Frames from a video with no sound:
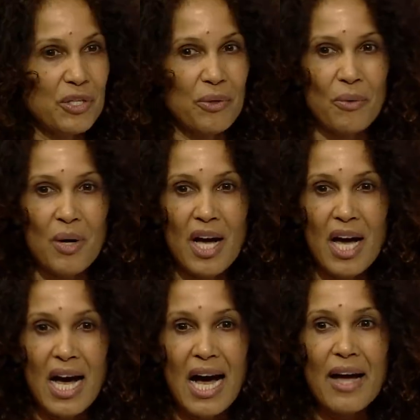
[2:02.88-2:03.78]
do,
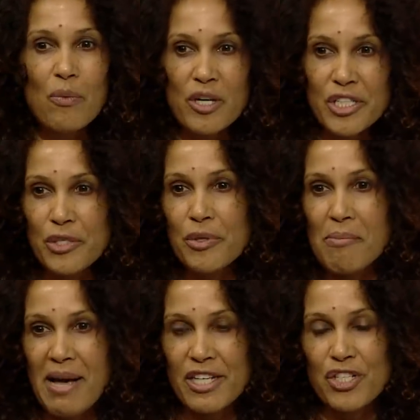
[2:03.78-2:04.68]
I want you to
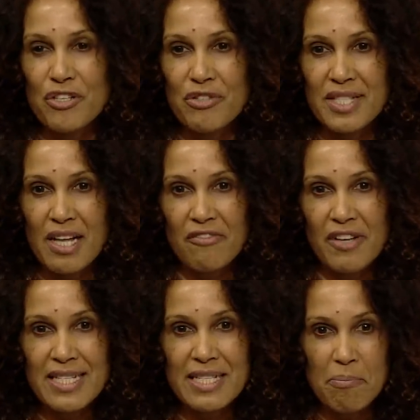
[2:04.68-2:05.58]
imagine yourself
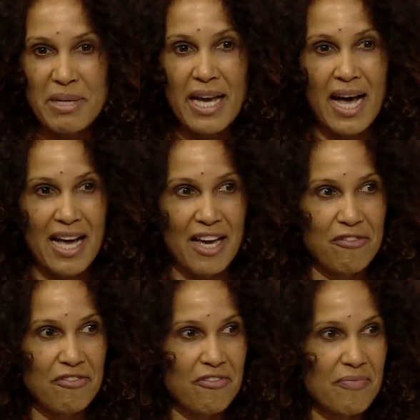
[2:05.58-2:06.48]
as the
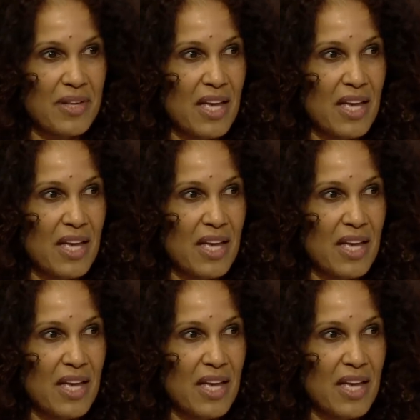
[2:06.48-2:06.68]
beehive.